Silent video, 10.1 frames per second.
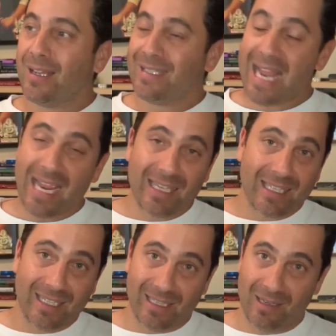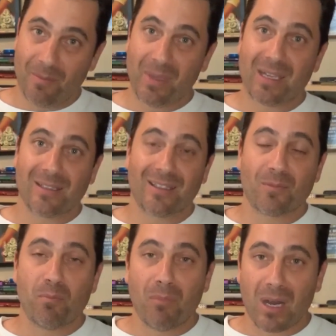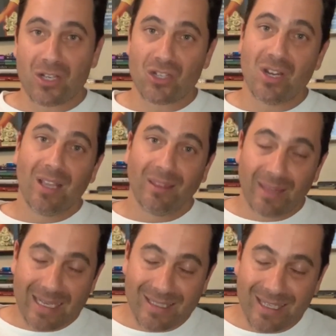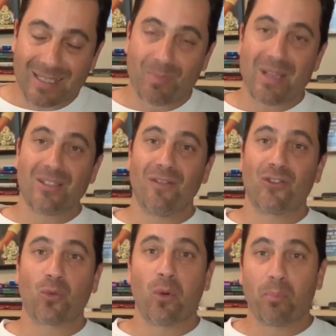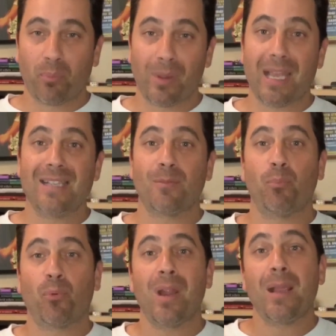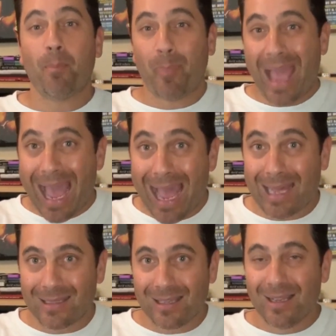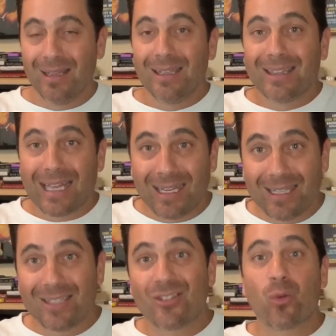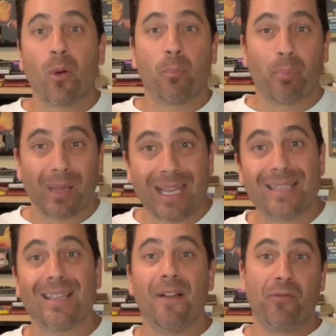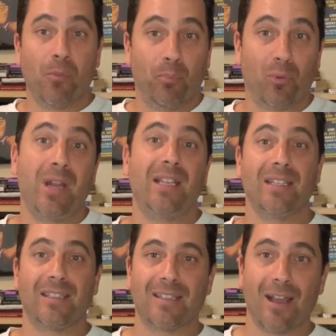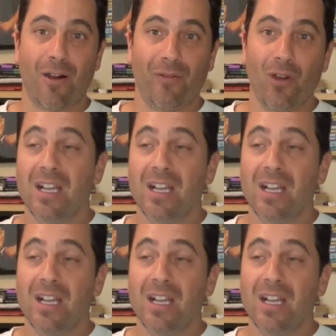take it in, because it's much less expensive to replace brake pads than it is to replace the brake itself.